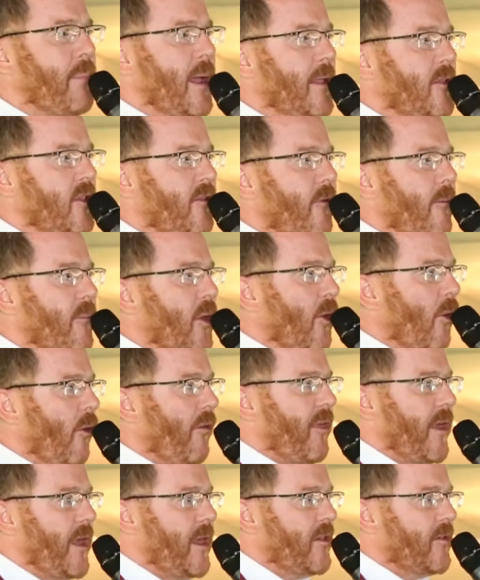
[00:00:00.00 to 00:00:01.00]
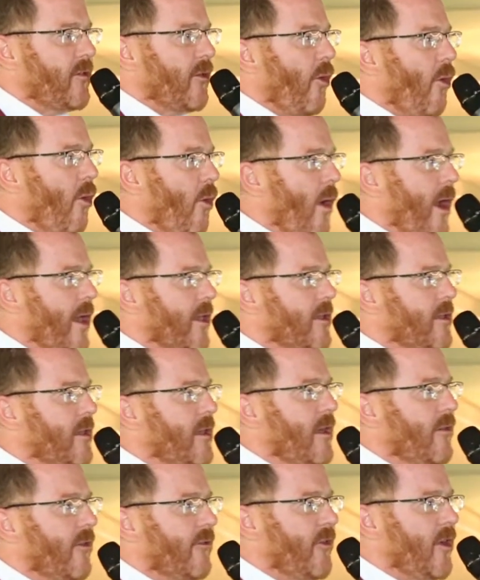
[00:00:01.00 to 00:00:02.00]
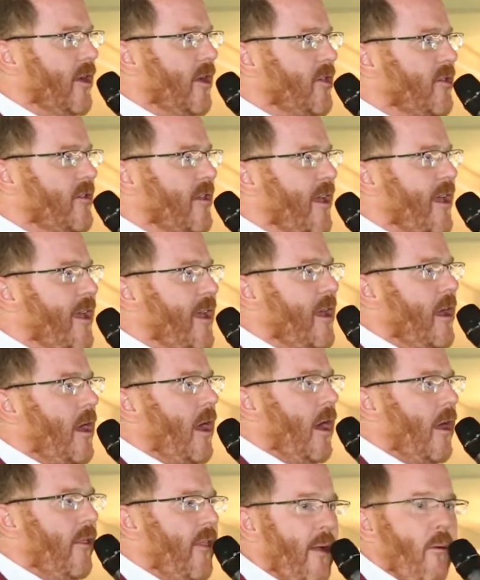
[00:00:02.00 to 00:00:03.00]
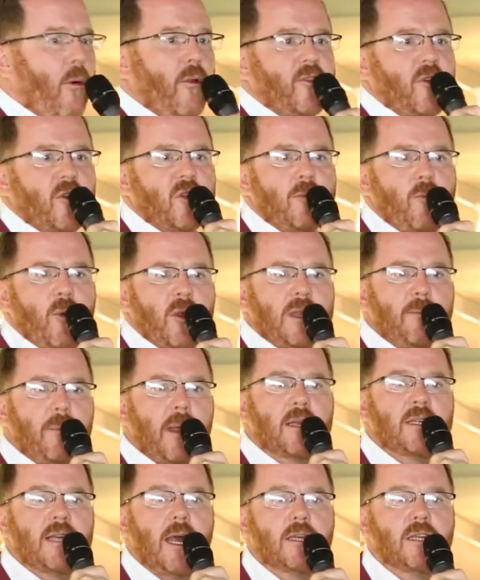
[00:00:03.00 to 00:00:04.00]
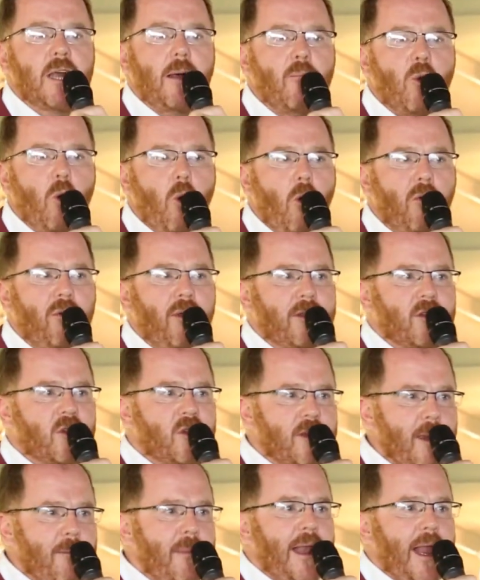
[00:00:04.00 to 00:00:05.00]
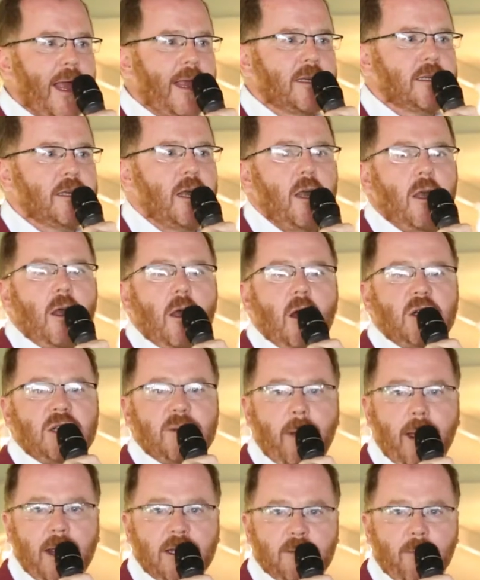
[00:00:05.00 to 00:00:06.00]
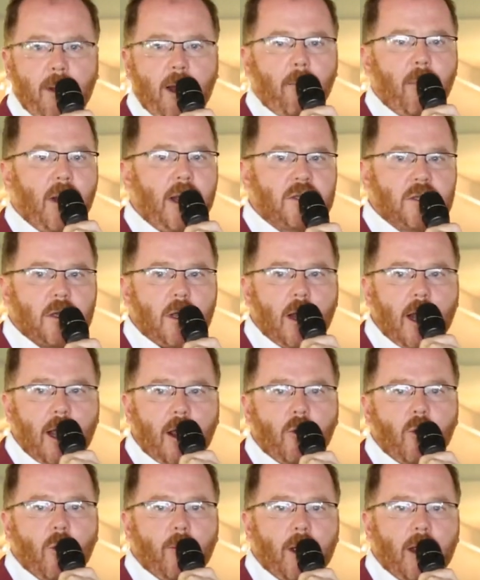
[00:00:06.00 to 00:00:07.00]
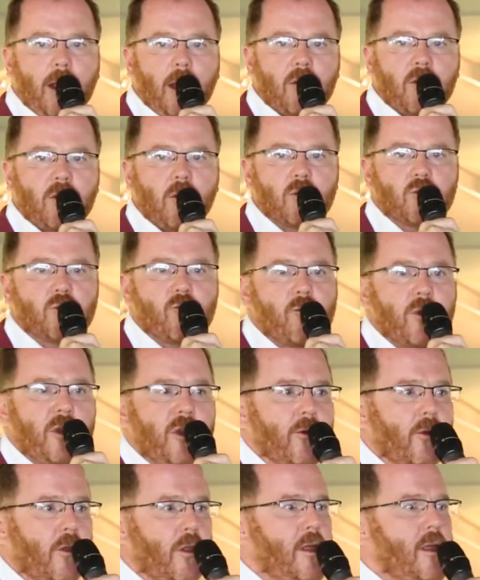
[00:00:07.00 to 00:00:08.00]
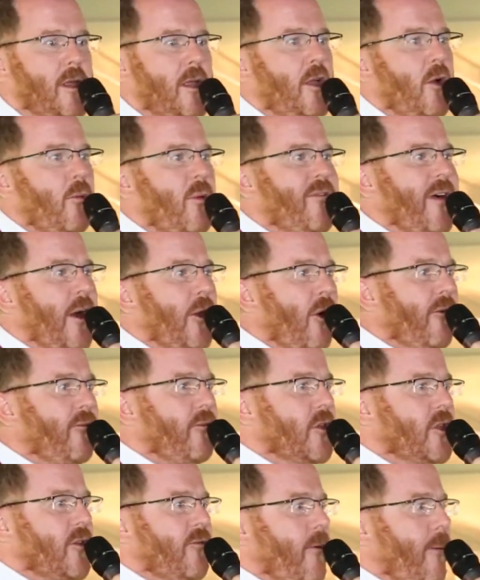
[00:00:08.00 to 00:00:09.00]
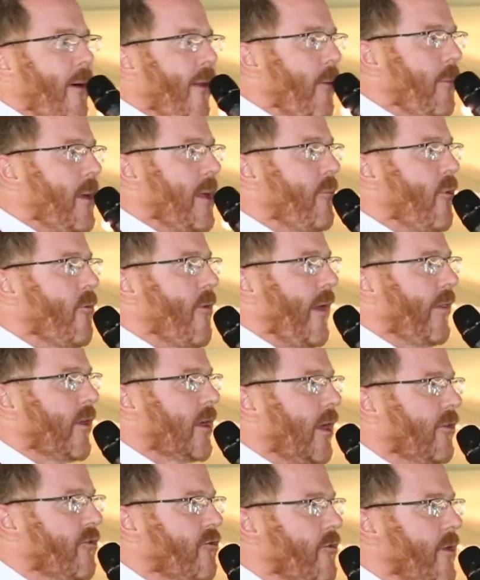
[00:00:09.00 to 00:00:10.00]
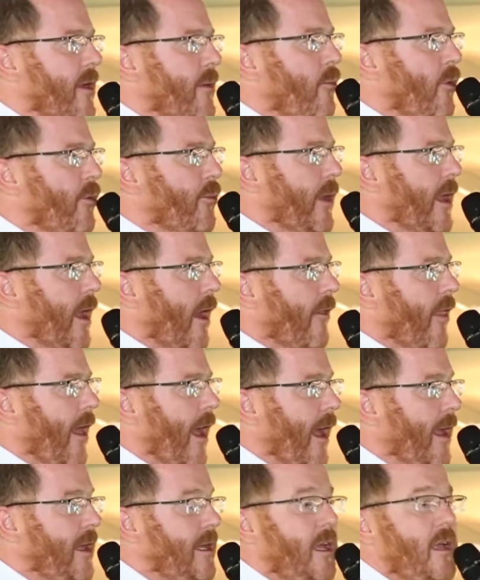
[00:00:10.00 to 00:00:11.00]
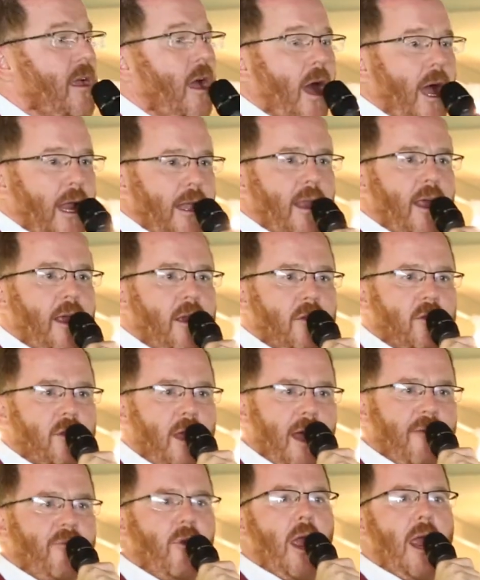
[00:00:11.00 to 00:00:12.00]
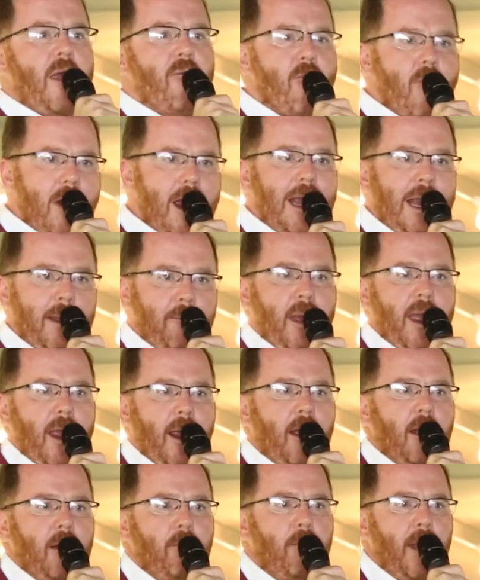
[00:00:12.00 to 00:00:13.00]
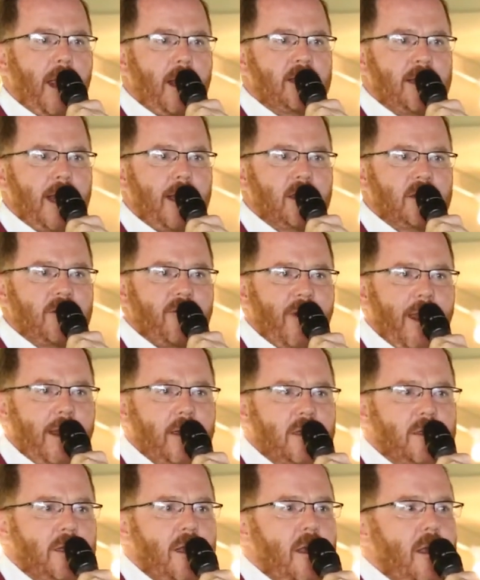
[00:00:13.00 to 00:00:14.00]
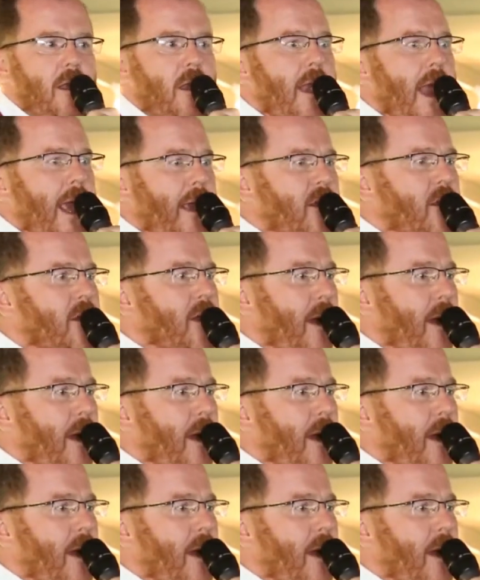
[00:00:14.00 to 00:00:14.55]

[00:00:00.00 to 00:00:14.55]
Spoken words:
bids from the Northeast, always the first. They want us to bring the big tent up north and stimulate a debate about political, economic and social renewal. We've had offers from other people around the country, would we go there? I'd like us to have a really big tent event next